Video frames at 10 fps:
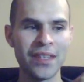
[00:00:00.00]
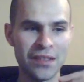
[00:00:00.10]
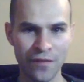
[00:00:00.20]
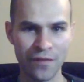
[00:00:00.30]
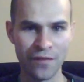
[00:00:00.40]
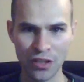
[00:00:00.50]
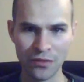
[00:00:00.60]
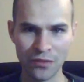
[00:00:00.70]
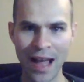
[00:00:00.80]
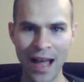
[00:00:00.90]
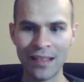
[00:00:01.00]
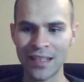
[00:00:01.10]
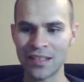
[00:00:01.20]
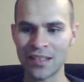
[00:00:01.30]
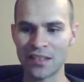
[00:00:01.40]
this physical
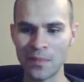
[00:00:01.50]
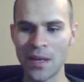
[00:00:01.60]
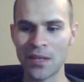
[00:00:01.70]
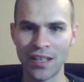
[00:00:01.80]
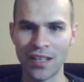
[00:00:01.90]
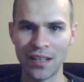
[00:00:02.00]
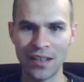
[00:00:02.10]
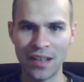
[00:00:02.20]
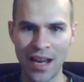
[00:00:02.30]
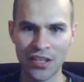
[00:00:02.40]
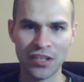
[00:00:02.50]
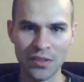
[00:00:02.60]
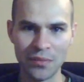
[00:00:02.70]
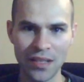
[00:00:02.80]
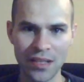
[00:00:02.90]
reality is the dimension that
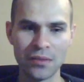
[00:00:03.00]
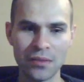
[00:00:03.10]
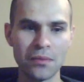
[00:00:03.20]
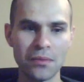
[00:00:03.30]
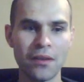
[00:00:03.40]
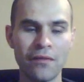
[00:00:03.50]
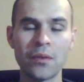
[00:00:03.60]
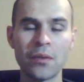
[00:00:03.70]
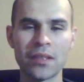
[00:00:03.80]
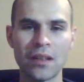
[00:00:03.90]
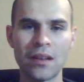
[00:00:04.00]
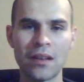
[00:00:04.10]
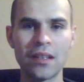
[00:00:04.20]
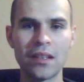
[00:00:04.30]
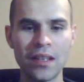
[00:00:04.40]
actually we need to focus
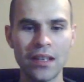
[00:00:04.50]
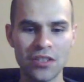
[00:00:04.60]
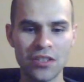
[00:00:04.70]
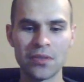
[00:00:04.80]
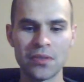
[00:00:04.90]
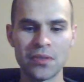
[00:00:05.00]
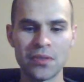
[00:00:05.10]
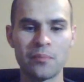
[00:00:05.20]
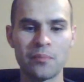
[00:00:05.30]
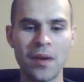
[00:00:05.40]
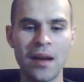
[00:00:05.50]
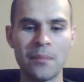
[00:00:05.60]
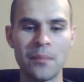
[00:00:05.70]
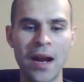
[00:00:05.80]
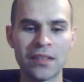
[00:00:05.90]
on in terms of
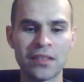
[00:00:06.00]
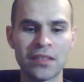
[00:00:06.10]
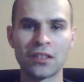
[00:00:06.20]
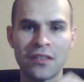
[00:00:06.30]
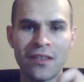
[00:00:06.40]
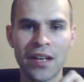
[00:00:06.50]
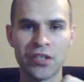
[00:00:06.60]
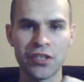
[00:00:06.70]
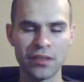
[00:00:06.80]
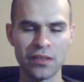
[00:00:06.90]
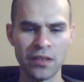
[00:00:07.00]
practical correction.